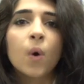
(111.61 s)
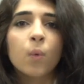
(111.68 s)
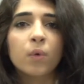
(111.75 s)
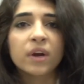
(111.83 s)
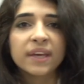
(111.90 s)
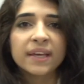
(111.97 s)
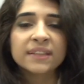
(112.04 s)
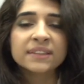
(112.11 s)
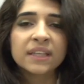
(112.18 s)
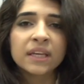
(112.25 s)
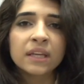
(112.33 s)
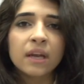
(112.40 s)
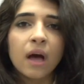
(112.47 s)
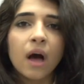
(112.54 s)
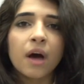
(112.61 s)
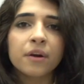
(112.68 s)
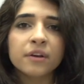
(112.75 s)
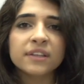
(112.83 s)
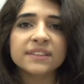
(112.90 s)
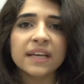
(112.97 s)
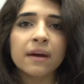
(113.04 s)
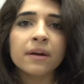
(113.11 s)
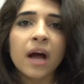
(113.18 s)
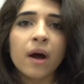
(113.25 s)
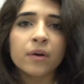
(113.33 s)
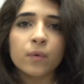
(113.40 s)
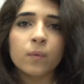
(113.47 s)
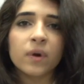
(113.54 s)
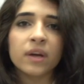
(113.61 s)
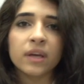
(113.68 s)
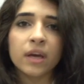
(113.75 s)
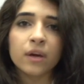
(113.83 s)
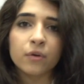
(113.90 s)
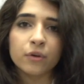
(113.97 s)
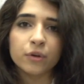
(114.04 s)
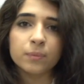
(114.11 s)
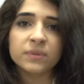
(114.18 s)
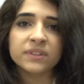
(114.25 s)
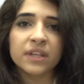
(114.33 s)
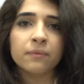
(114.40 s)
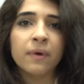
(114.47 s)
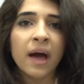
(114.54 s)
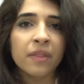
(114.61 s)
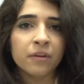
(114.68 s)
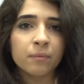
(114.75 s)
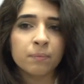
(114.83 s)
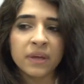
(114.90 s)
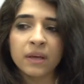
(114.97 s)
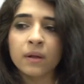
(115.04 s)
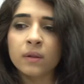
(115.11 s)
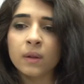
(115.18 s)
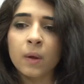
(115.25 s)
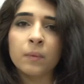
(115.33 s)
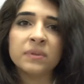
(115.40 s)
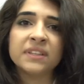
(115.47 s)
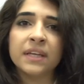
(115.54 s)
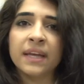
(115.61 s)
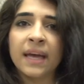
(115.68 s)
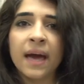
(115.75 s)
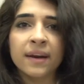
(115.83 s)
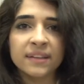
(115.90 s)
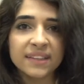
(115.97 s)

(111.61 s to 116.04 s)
where kids can understand how to work in groups than rather be alone sitting at a